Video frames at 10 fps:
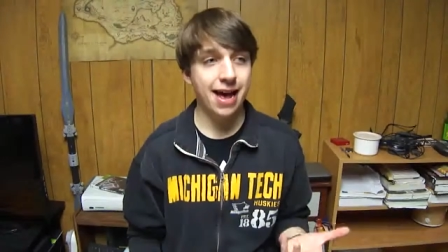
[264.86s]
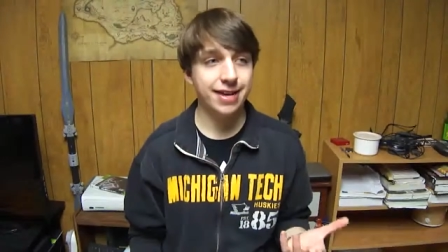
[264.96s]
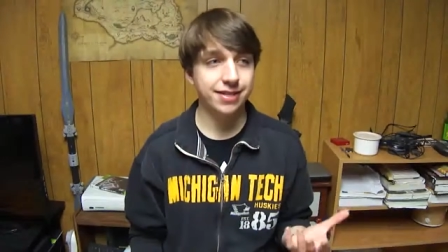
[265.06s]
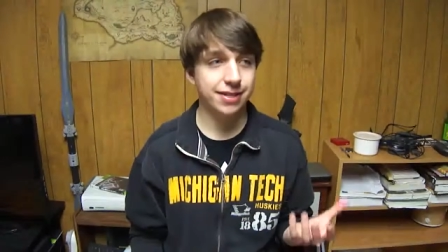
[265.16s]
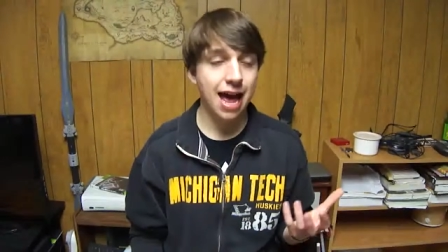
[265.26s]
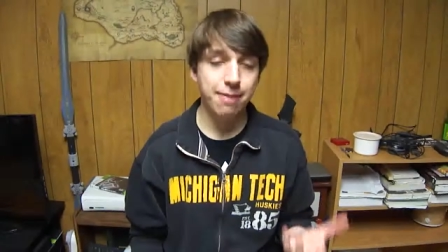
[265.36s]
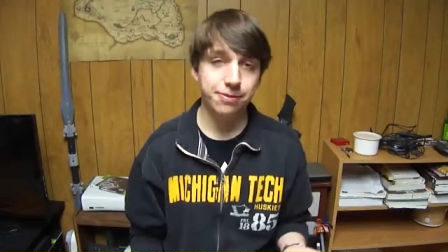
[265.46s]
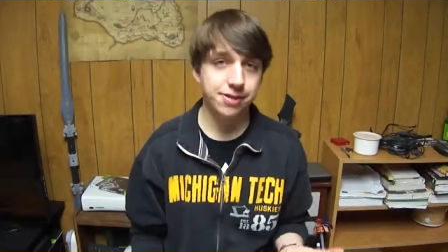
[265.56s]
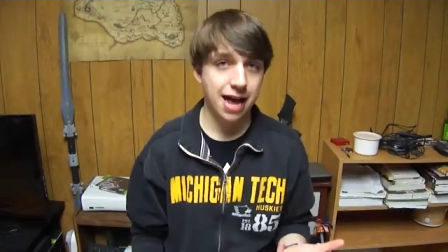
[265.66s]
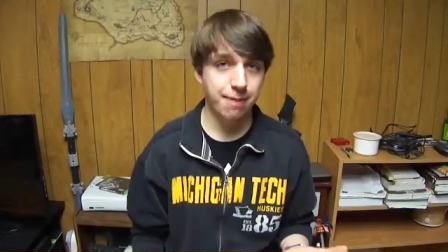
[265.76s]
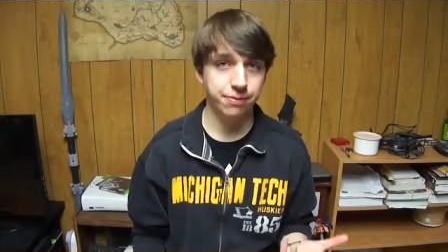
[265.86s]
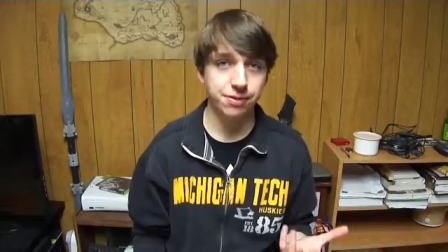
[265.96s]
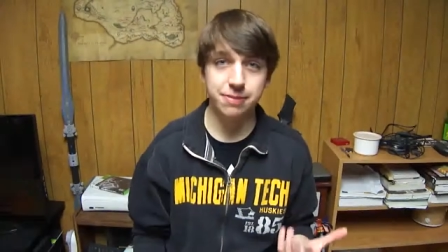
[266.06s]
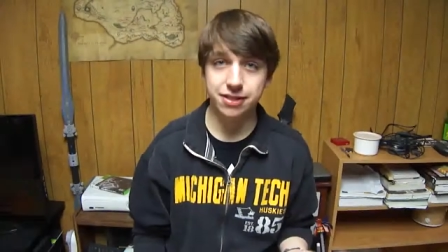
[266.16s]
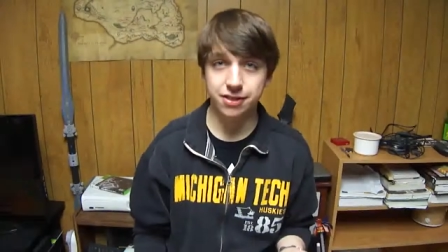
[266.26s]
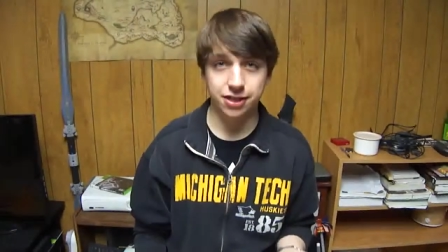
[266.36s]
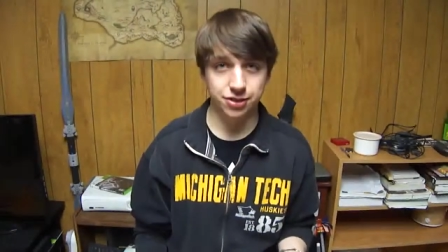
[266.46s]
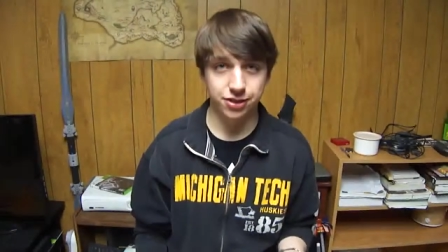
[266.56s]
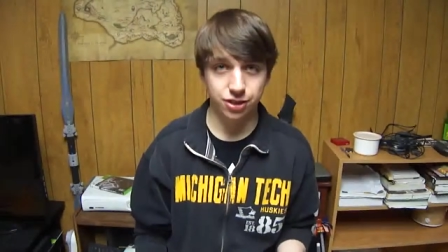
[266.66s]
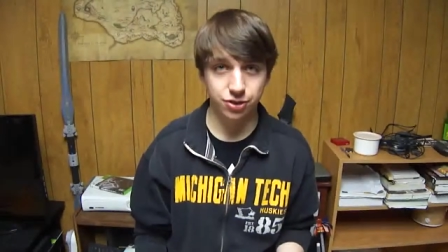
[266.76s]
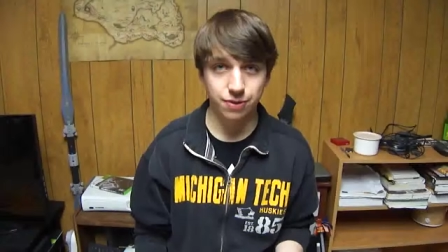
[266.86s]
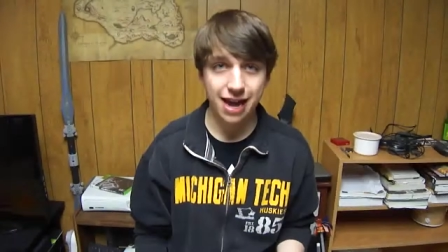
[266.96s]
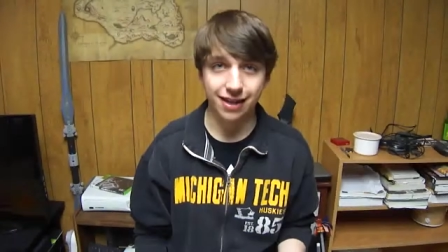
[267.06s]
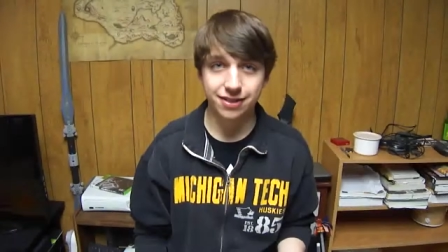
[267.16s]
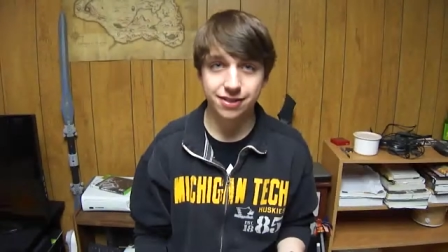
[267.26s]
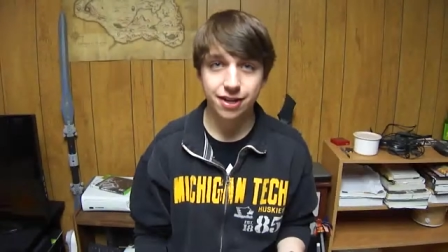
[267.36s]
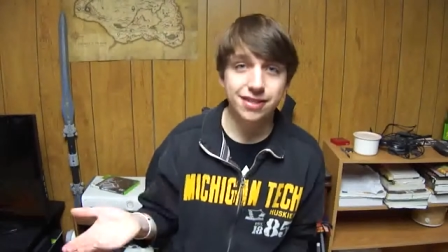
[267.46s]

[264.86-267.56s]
as Apples to Apples meets Dungeons and Dragons.